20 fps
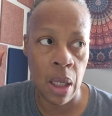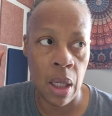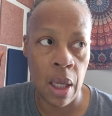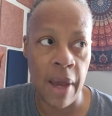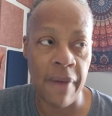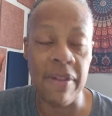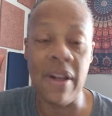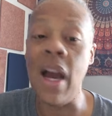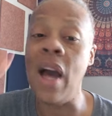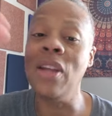
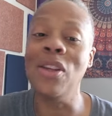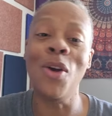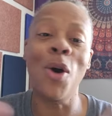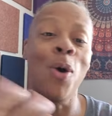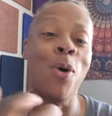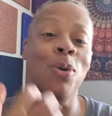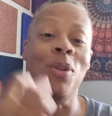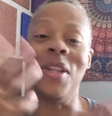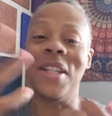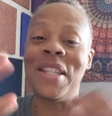have gotten
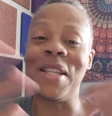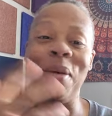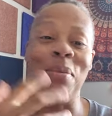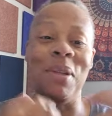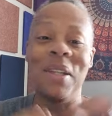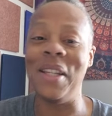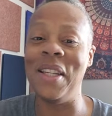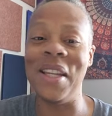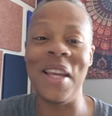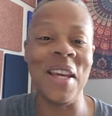hold of
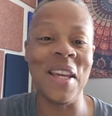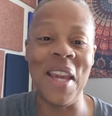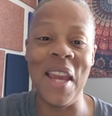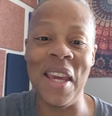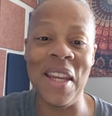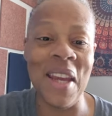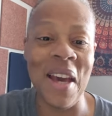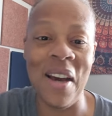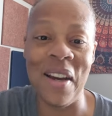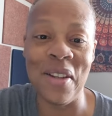something that they
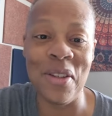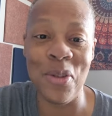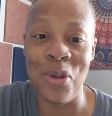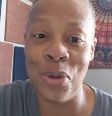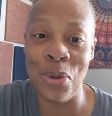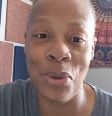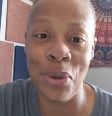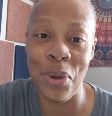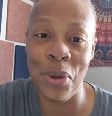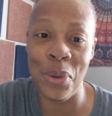cannot
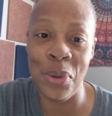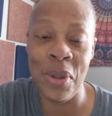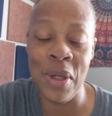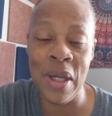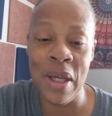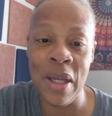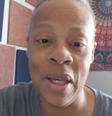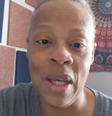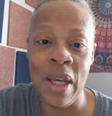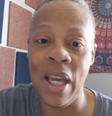control.
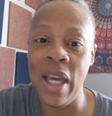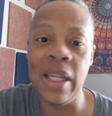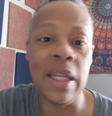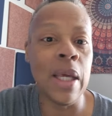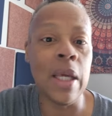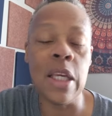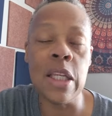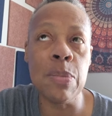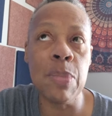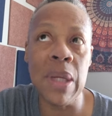And
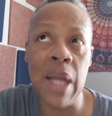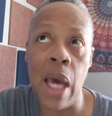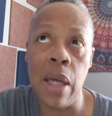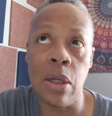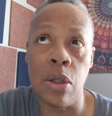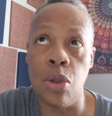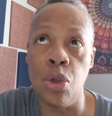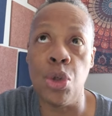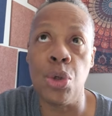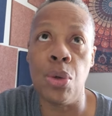it's been out
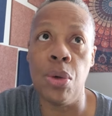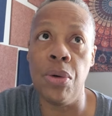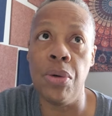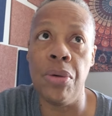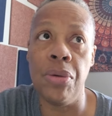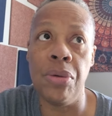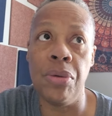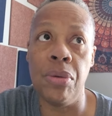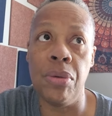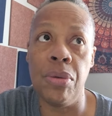of
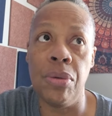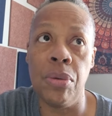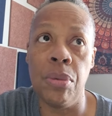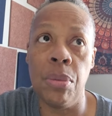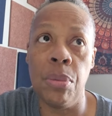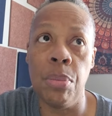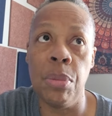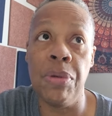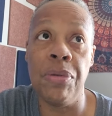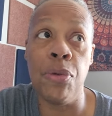control
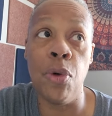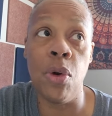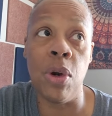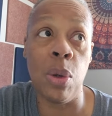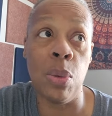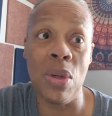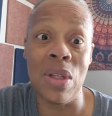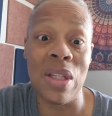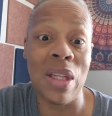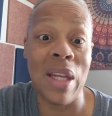before
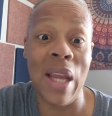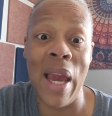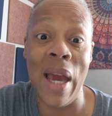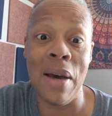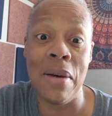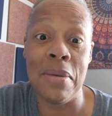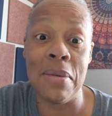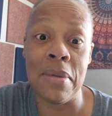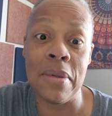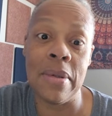it was
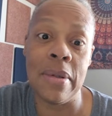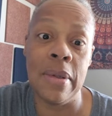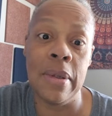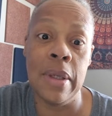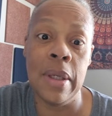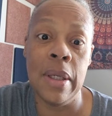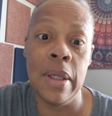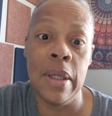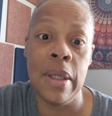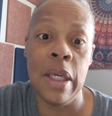announced.
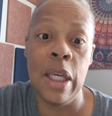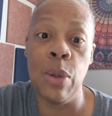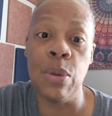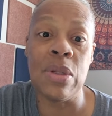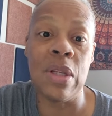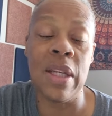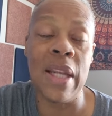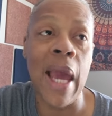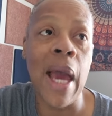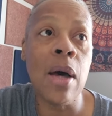It
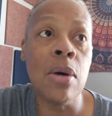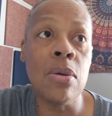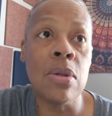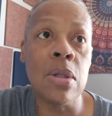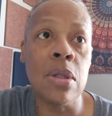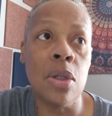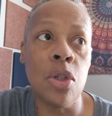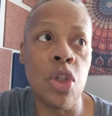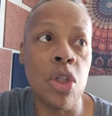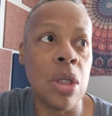was
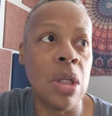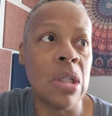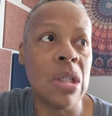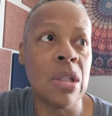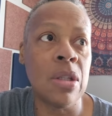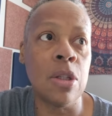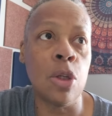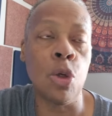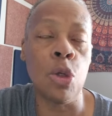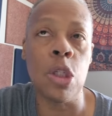announced
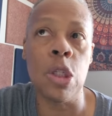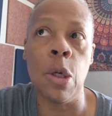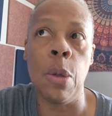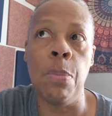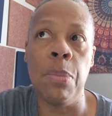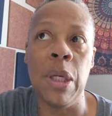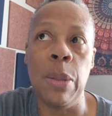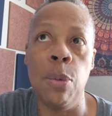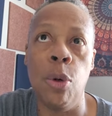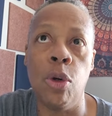just so
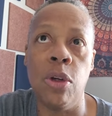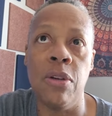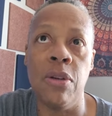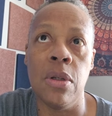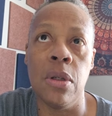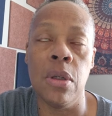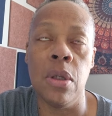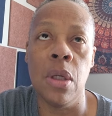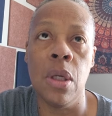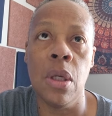some people
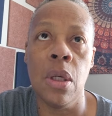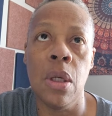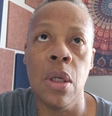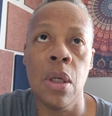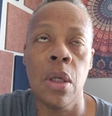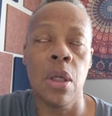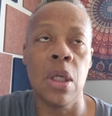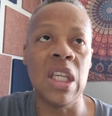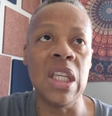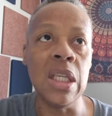can
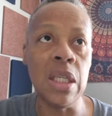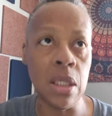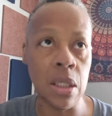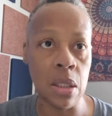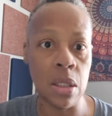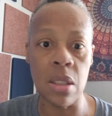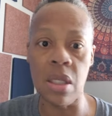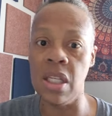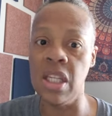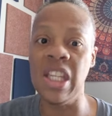
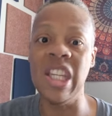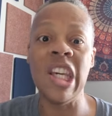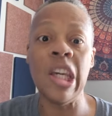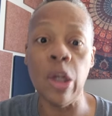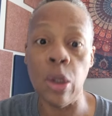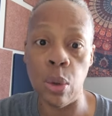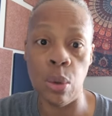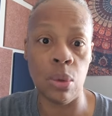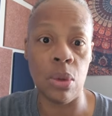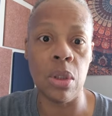ease the
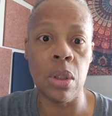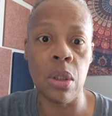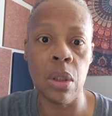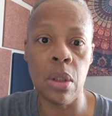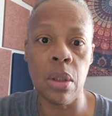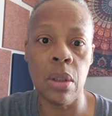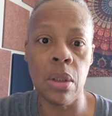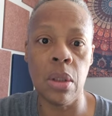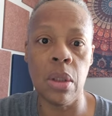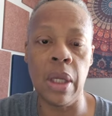guilt
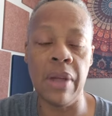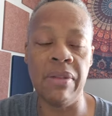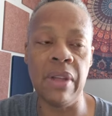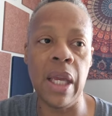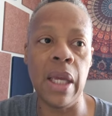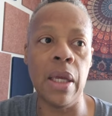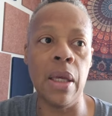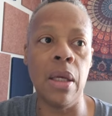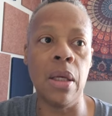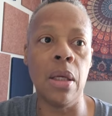that
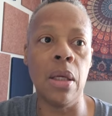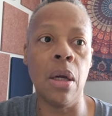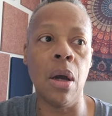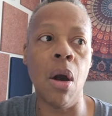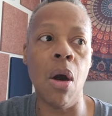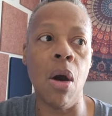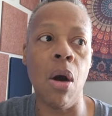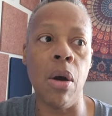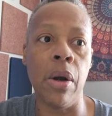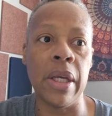they
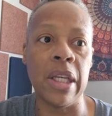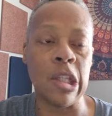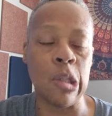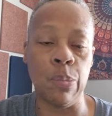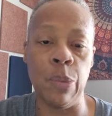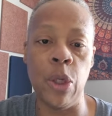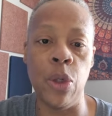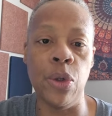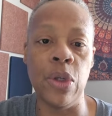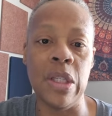are
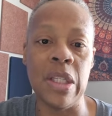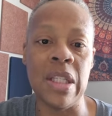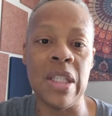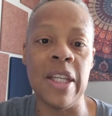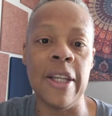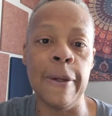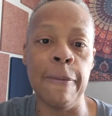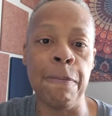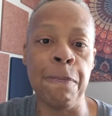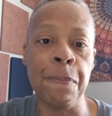
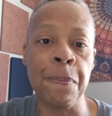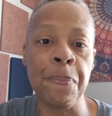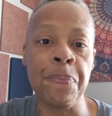experiencing